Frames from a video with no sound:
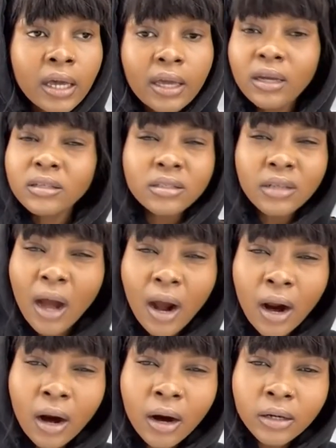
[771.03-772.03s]
and
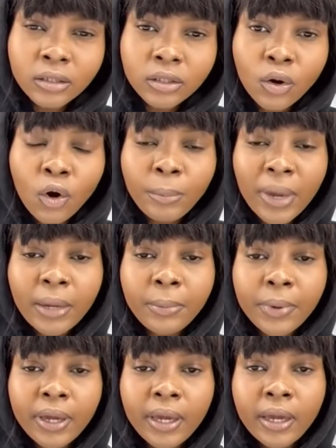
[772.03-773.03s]
SARS or
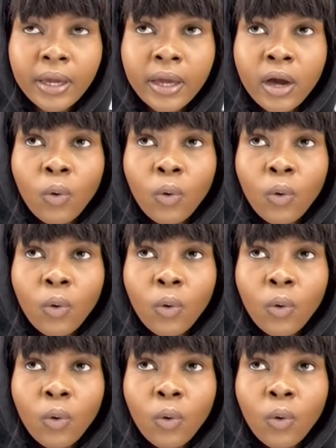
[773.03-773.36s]
maybe